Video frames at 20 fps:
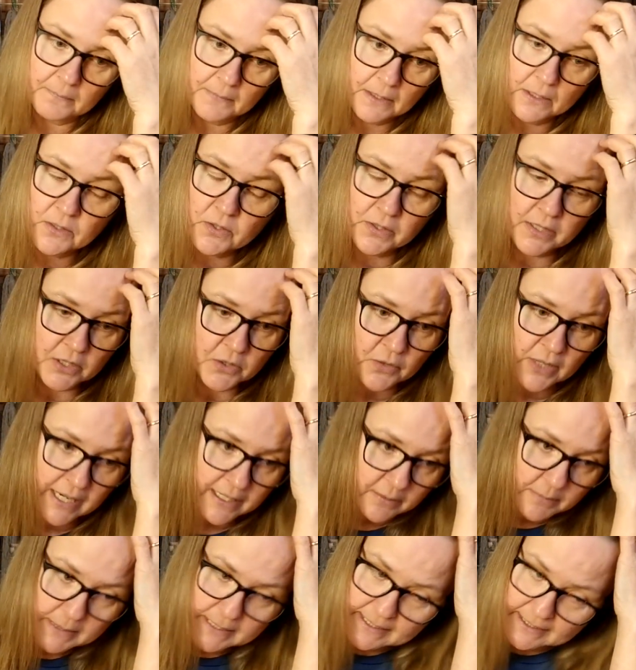So they
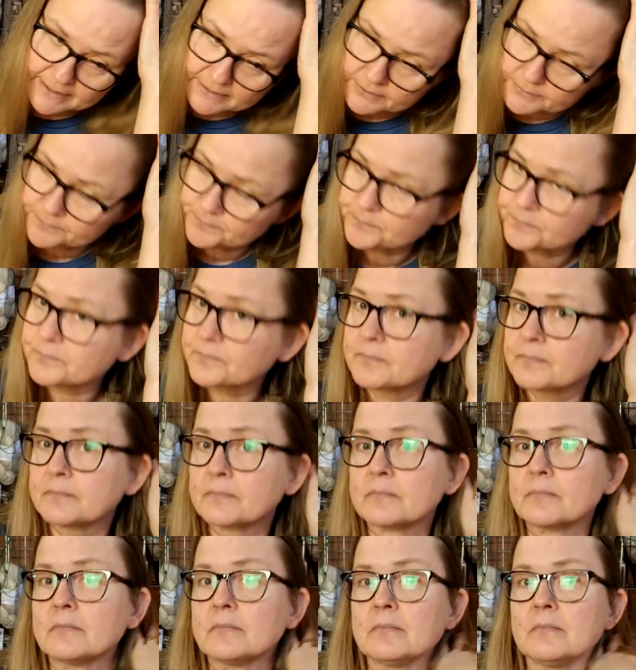tracked me down
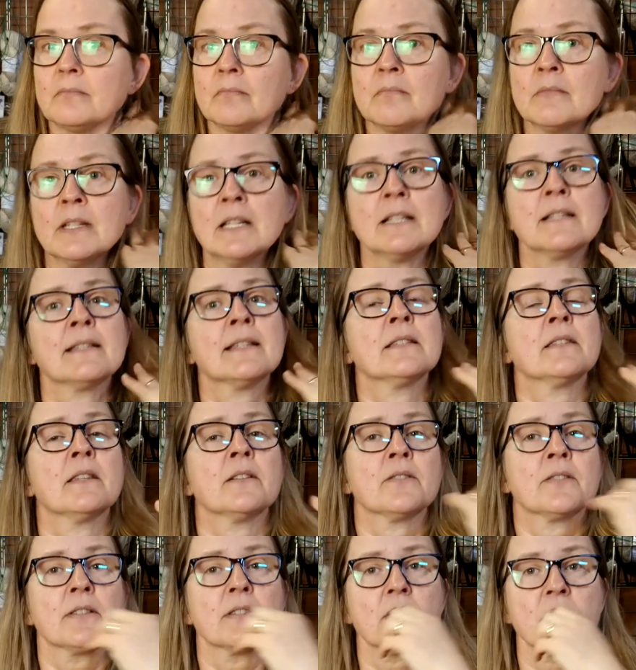and said,
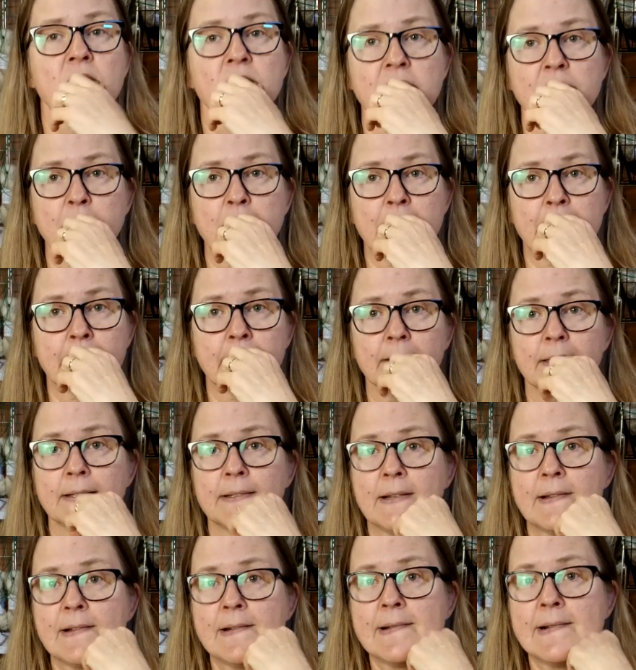there's this sheep here
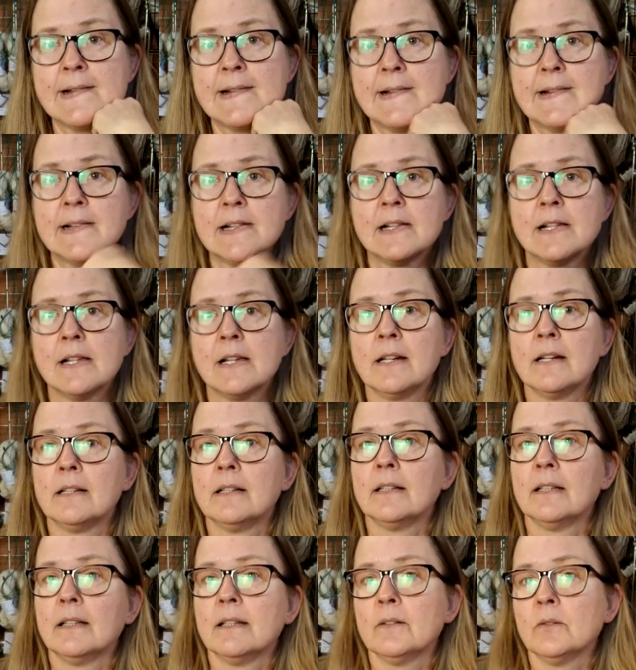
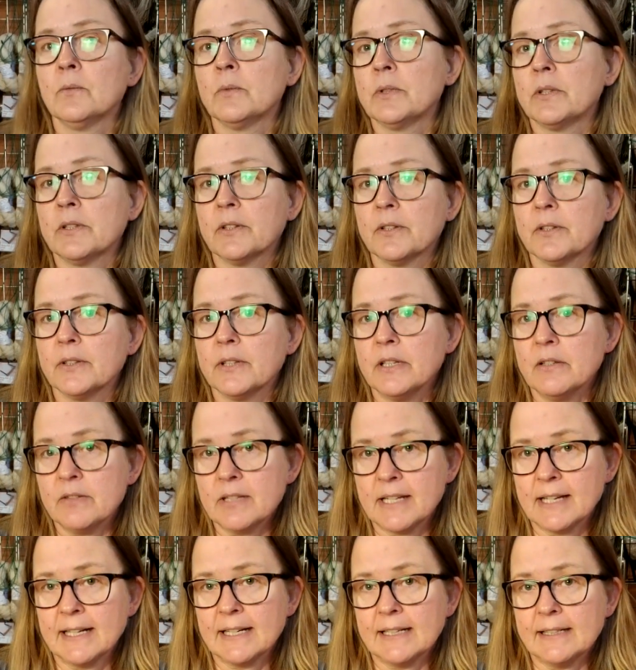with your ear
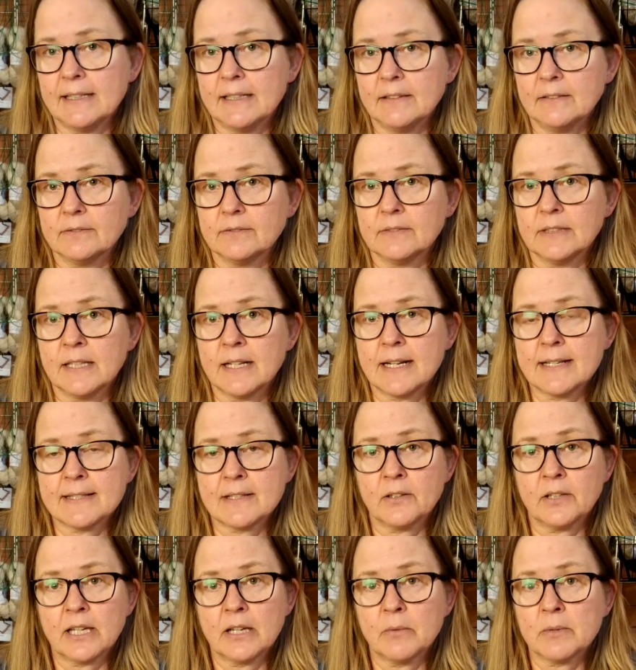tag on it. And I
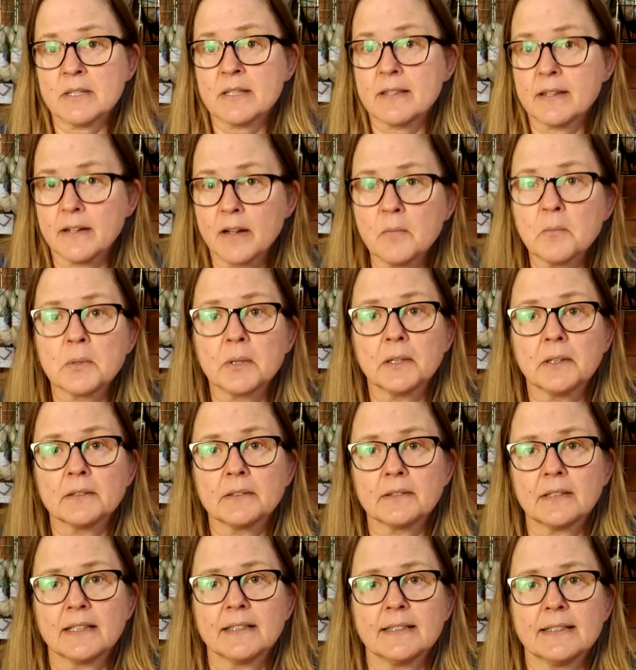said, okay, what's the number
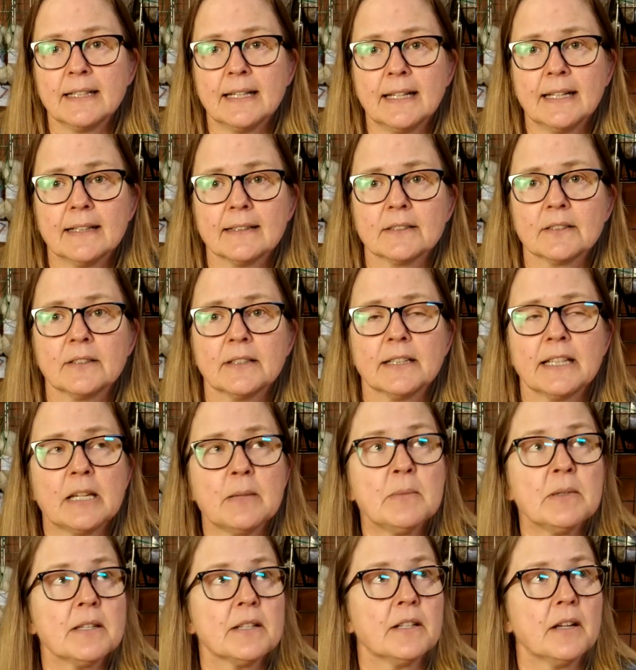on the tag? So they
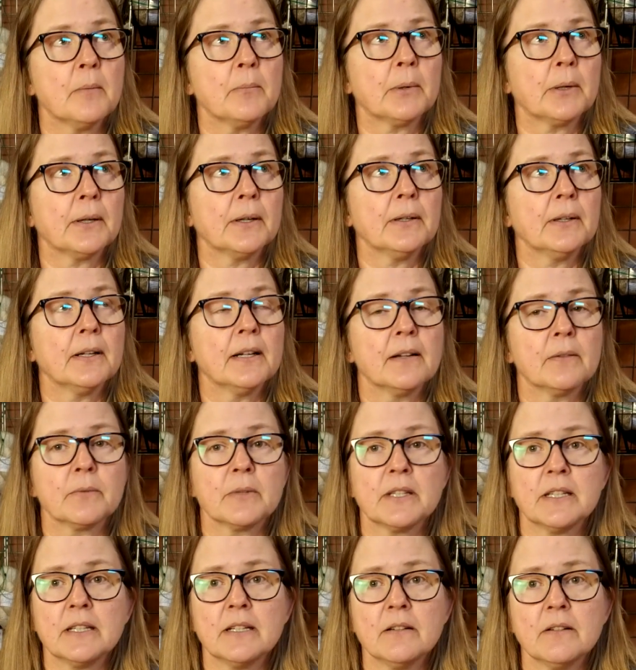gave me the number, and
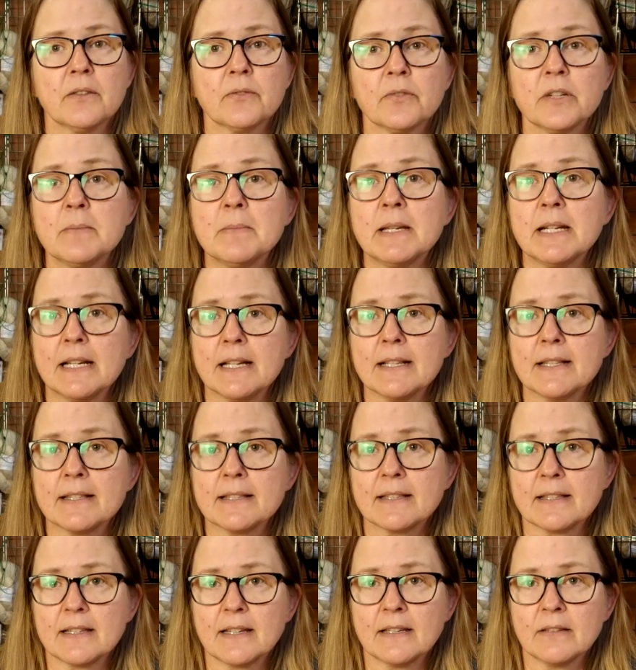within 3
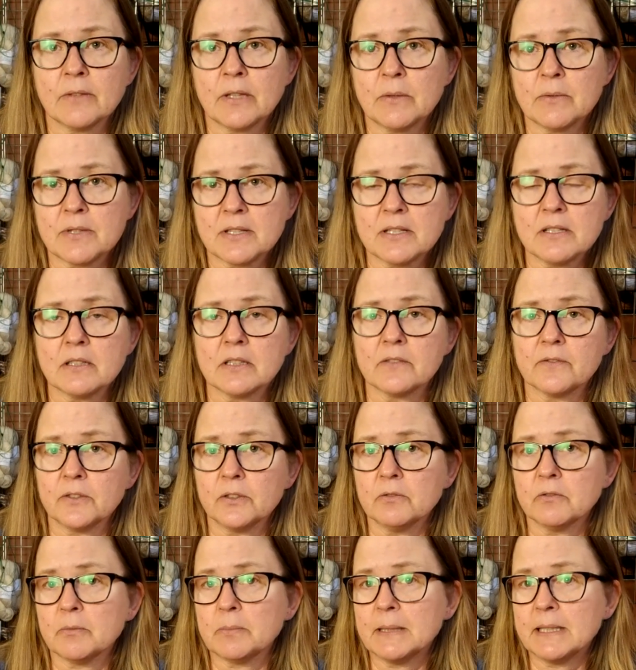minutes, they were still on the
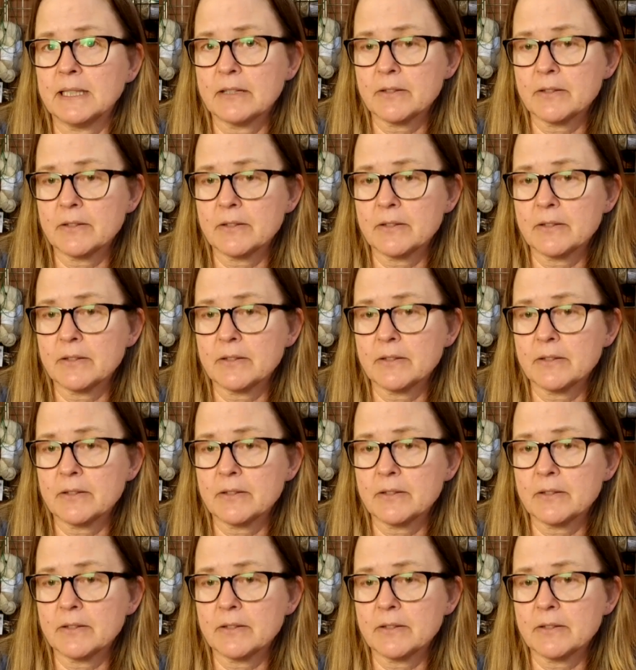phone with me.